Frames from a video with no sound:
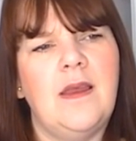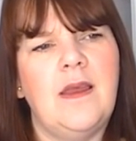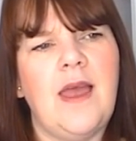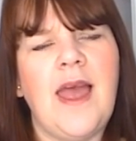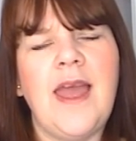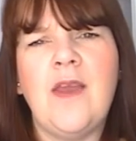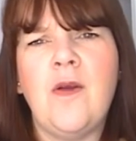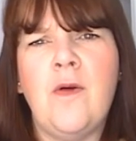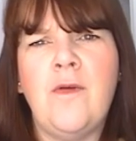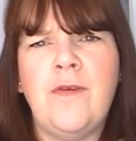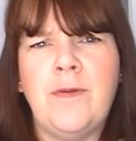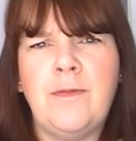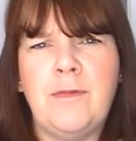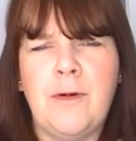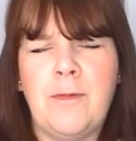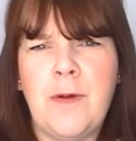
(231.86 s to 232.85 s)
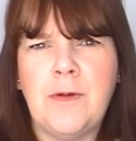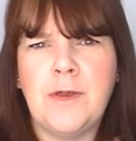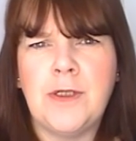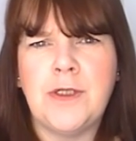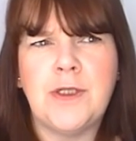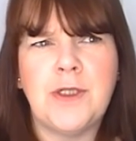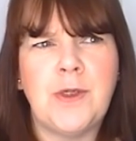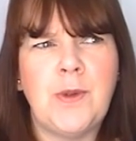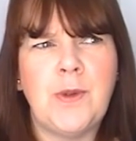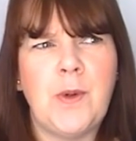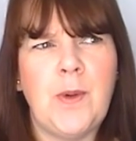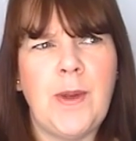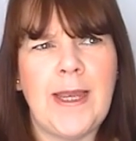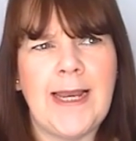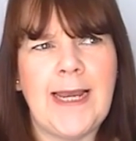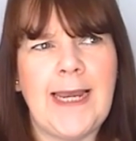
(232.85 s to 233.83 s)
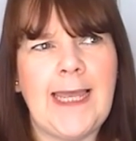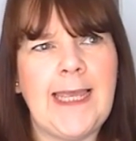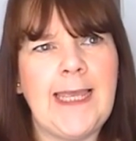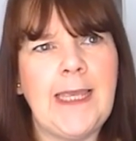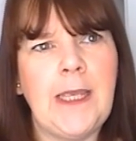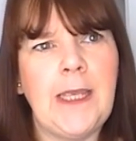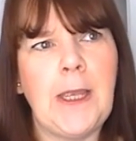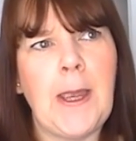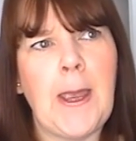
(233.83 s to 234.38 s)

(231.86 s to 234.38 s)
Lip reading: A, offered promotion so quickly,